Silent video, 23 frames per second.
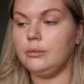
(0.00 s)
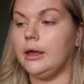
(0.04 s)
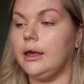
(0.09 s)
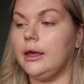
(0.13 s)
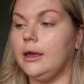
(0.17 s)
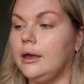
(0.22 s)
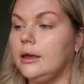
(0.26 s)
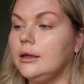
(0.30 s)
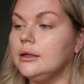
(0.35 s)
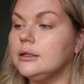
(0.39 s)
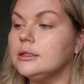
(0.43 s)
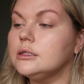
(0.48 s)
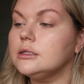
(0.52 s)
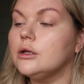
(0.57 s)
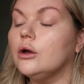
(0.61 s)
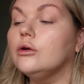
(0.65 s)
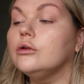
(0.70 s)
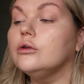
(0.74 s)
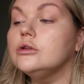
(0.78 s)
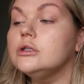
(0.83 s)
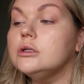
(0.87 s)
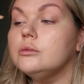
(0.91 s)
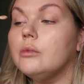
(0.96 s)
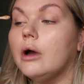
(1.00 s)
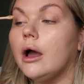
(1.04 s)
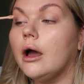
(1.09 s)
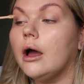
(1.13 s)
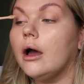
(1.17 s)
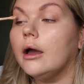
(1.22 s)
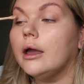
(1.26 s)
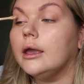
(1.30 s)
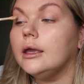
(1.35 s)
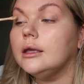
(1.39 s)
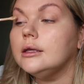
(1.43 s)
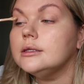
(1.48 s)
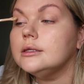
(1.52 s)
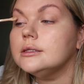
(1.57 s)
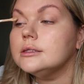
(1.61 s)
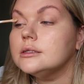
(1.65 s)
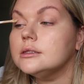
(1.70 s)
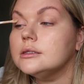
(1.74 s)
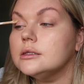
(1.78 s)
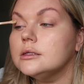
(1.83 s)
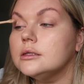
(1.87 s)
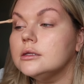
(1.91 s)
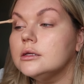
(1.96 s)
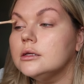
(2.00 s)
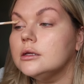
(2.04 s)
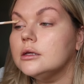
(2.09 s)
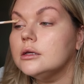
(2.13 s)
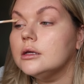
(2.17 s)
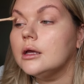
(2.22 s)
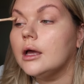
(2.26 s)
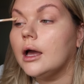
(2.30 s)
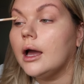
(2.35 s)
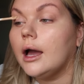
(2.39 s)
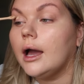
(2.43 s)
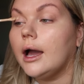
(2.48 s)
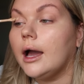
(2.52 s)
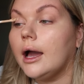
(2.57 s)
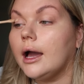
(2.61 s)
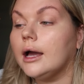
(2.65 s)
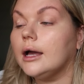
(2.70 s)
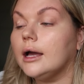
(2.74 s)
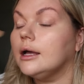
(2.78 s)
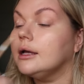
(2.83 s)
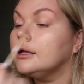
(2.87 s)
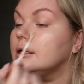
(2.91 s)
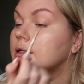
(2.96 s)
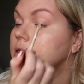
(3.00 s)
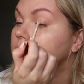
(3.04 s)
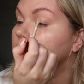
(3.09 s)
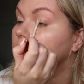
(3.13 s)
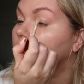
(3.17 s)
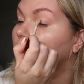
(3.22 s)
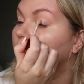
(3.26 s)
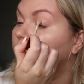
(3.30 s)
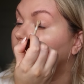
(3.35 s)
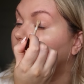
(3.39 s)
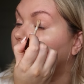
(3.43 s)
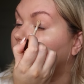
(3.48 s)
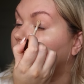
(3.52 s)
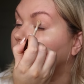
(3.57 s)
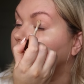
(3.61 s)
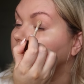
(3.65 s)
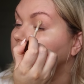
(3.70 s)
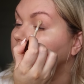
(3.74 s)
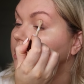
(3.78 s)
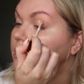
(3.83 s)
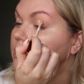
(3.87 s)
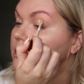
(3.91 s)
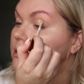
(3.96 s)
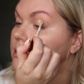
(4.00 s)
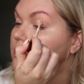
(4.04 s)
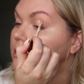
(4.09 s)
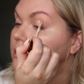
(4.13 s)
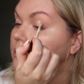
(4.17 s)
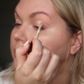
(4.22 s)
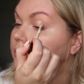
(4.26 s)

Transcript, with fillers: bit onto my eyes as a base